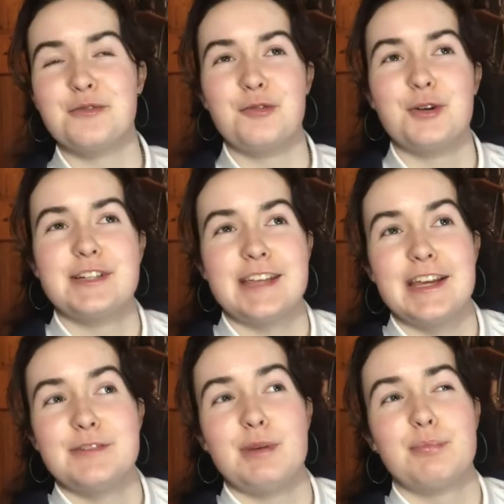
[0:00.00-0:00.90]
for
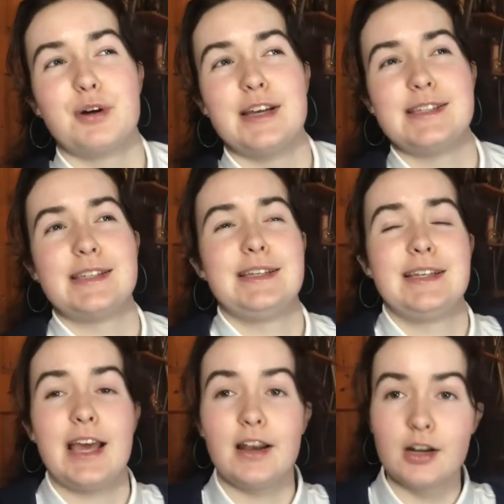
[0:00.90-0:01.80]
Date Me
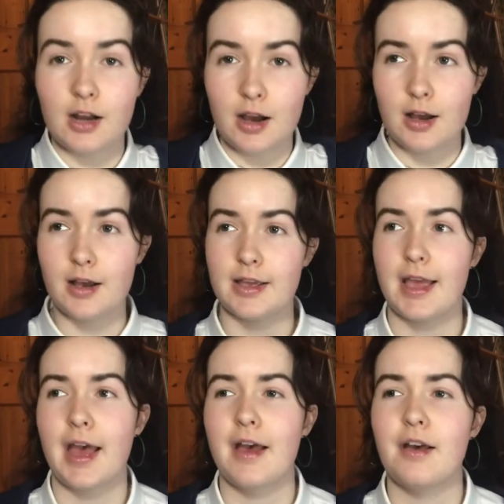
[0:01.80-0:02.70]
Bryson Geller, I
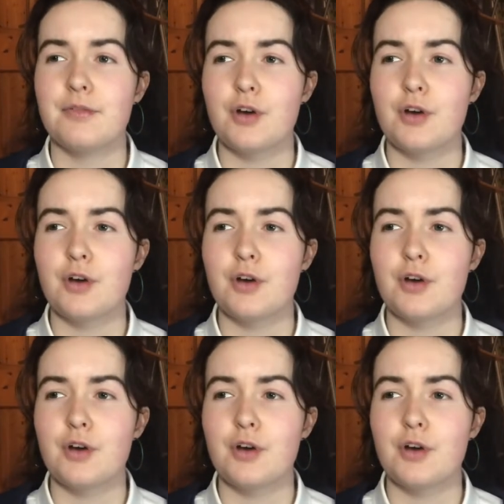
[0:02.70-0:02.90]
have